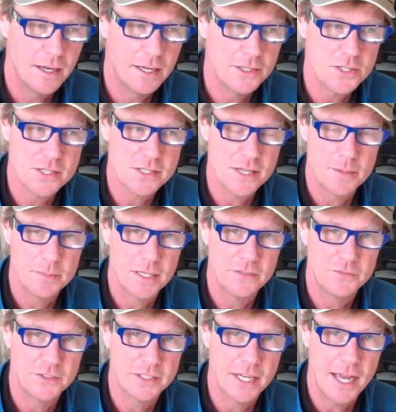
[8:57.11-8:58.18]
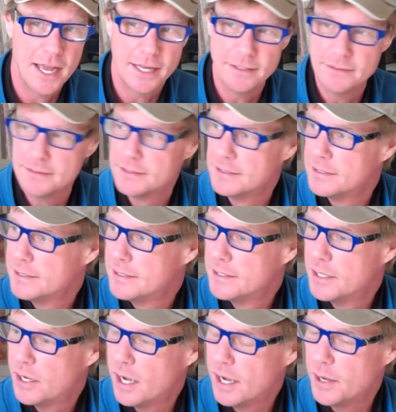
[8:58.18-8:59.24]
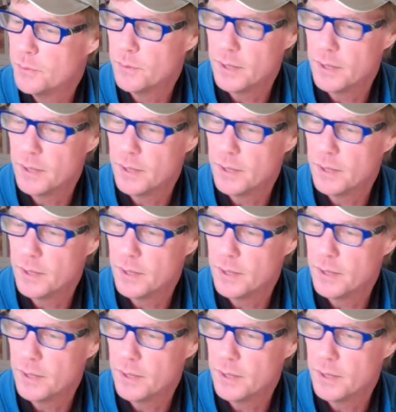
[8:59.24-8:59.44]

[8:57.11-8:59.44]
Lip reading: Just something I forgot. When